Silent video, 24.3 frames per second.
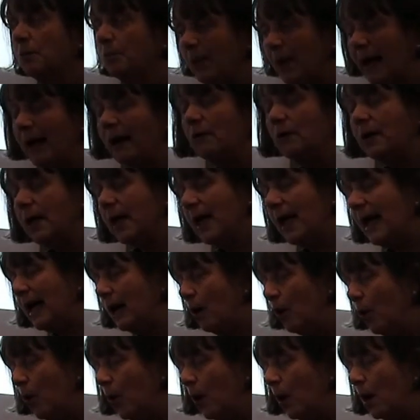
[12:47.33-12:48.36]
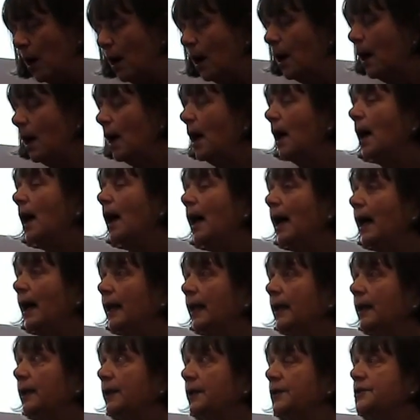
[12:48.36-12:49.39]
about now,
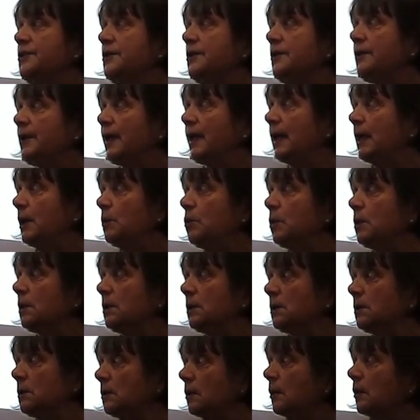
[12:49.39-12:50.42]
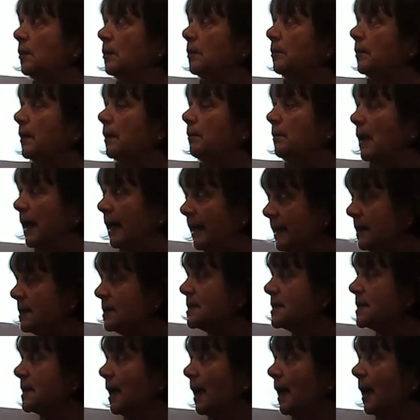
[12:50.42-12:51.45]
and they will
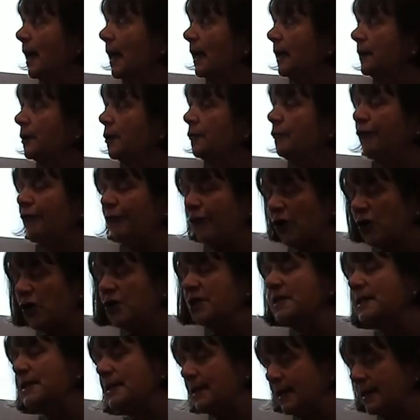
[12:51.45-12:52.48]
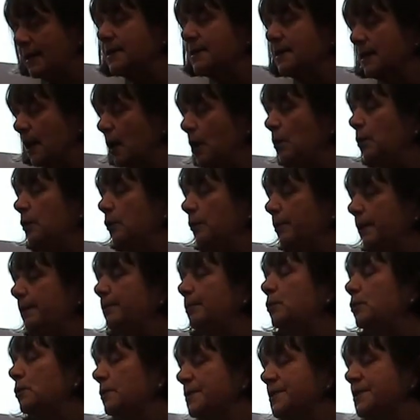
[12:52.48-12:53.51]
mate, and a first litter will be
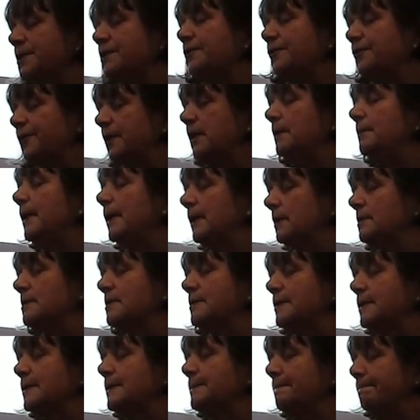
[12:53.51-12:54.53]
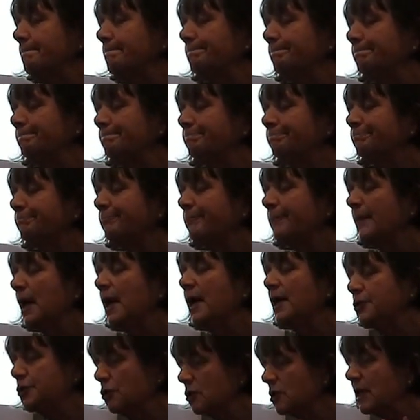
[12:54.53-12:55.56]
born to the females.
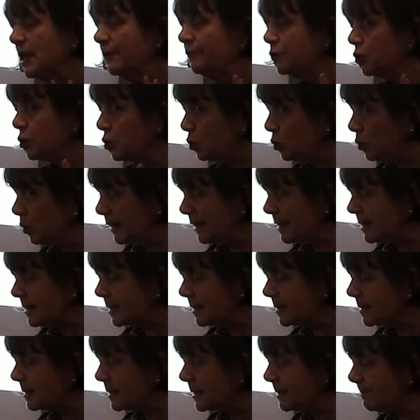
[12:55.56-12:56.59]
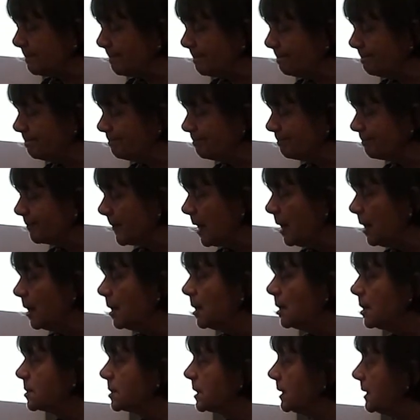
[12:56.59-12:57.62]
Hedgehogs have 2 litters.
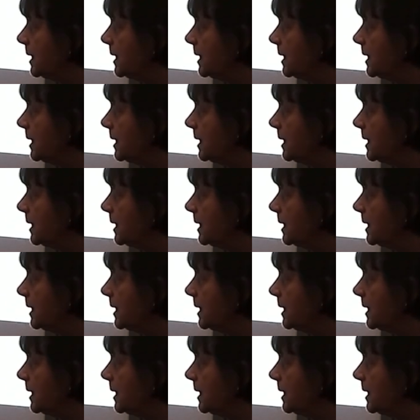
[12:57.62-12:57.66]
So